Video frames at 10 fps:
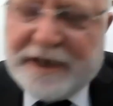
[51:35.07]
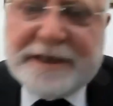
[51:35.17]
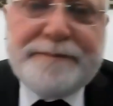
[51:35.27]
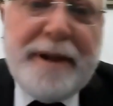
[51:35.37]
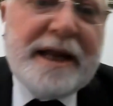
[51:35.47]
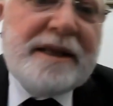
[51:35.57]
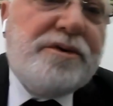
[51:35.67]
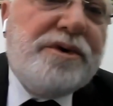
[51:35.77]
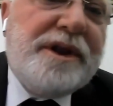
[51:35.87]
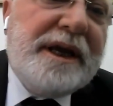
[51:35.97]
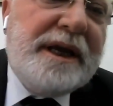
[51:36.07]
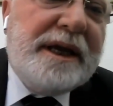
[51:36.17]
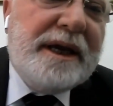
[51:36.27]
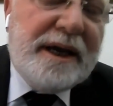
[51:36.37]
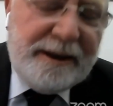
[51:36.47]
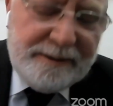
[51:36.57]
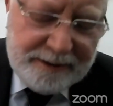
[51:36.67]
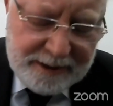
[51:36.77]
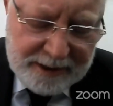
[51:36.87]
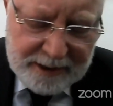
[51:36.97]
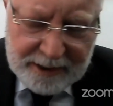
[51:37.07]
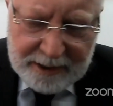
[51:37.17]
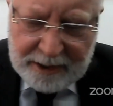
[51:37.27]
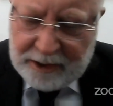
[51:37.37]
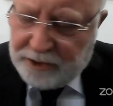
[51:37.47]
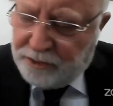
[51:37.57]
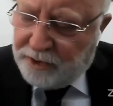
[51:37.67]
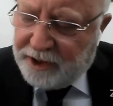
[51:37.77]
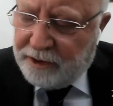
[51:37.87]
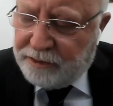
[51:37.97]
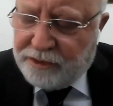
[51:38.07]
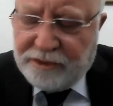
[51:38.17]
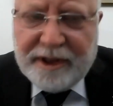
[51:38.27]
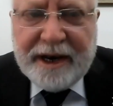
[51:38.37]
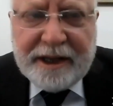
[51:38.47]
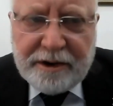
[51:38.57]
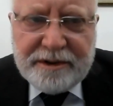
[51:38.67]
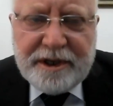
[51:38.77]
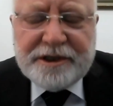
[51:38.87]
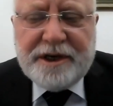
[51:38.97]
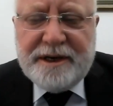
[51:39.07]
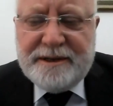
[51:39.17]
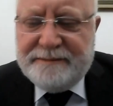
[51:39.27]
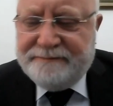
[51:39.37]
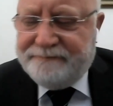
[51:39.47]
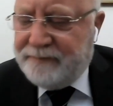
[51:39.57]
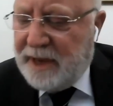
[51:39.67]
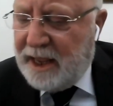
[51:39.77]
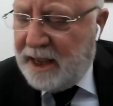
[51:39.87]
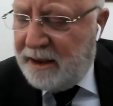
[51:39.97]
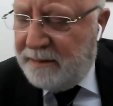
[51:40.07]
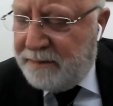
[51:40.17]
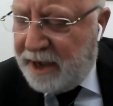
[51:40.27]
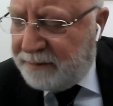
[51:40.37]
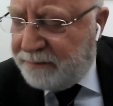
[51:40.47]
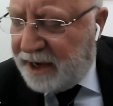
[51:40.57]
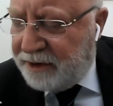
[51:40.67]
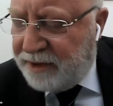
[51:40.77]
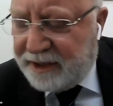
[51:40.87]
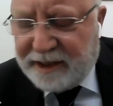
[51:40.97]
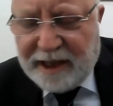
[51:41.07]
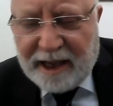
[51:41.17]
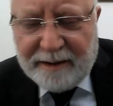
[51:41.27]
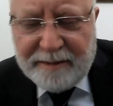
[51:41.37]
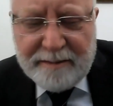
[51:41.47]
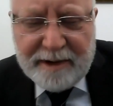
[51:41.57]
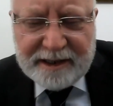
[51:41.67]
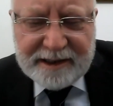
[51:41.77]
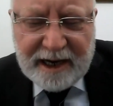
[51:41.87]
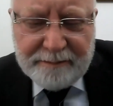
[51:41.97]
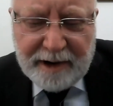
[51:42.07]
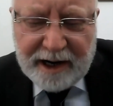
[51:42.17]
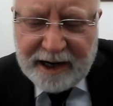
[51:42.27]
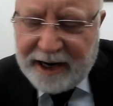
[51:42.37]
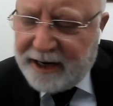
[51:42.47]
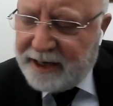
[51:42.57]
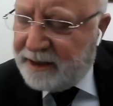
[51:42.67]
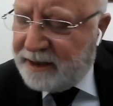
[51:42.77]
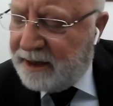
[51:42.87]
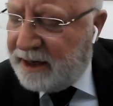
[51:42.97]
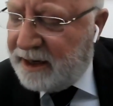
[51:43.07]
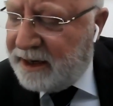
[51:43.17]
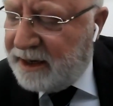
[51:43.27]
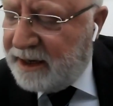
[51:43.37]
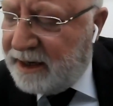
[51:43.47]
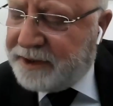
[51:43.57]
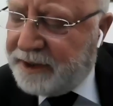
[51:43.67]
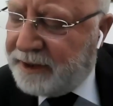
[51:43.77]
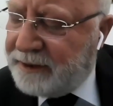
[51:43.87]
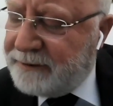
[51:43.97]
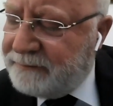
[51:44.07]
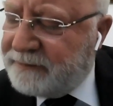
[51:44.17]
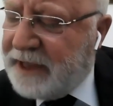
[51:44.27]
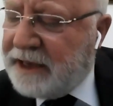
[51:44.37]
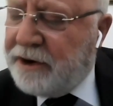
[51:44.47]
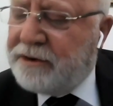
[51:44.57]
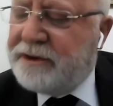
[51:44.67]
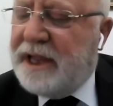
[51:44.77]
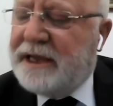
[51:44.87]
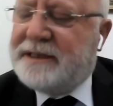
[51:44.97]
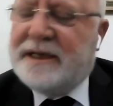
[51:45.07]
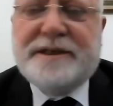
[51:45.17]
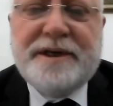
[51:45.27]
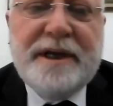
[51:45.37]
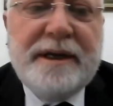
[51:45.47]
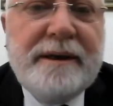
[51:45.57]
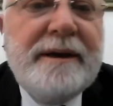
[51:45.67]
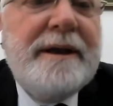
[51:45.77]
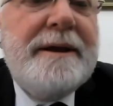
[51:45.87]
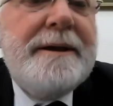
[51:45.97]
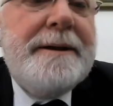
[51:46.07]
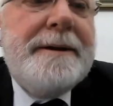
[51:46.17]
With respect to the recognition made by United Arab Emirates and Bahrain to Israel, they recognize Israel